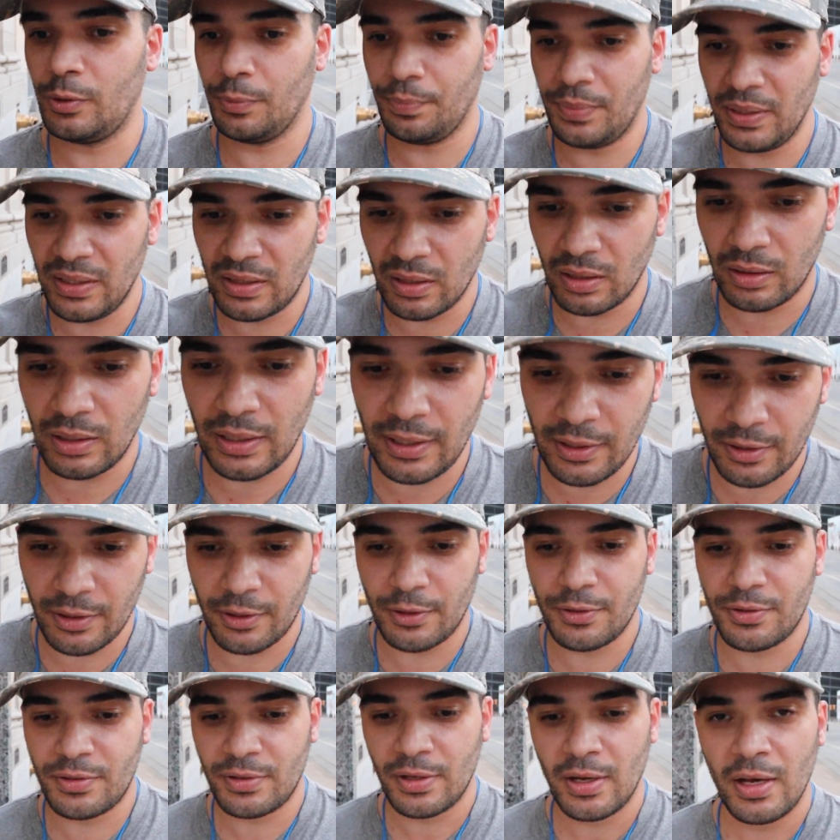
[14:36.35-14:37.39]
be the
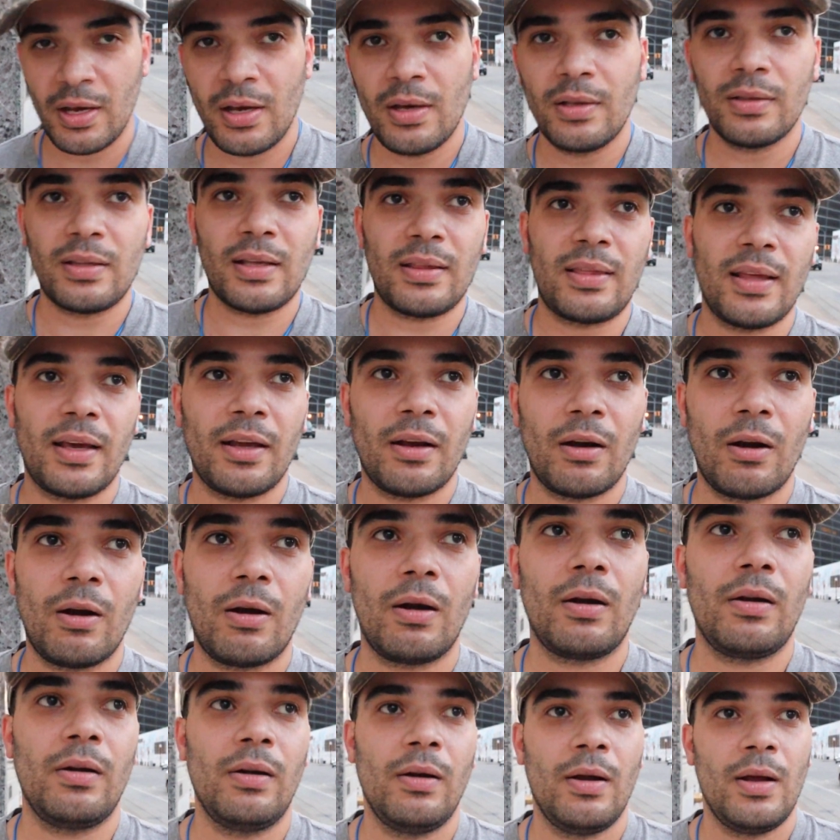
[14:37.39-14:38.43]
leaders that they
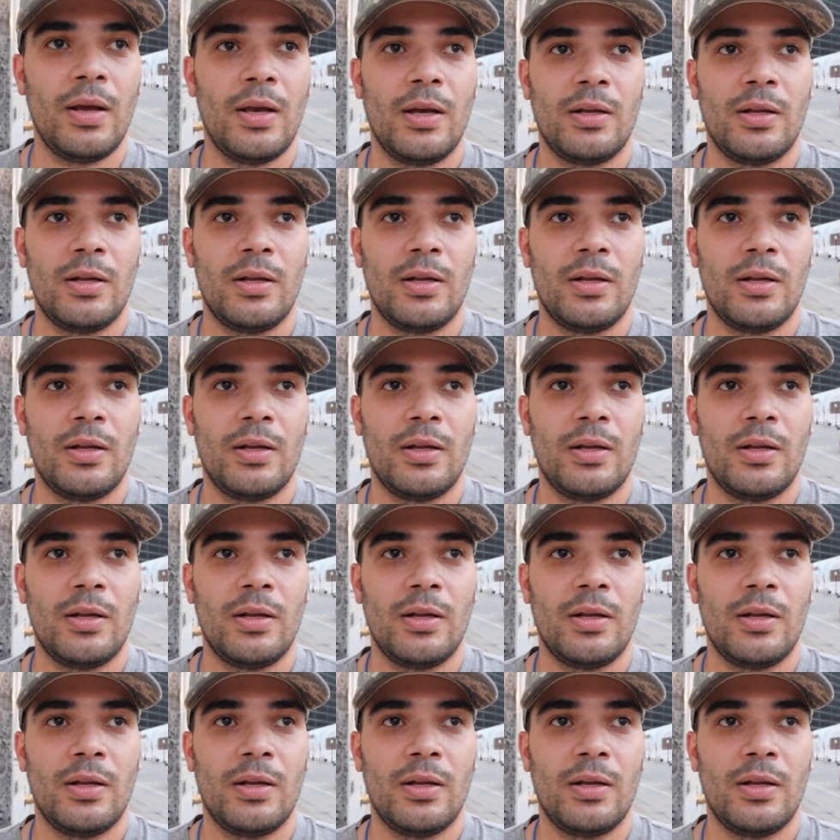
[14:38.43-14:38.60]
are,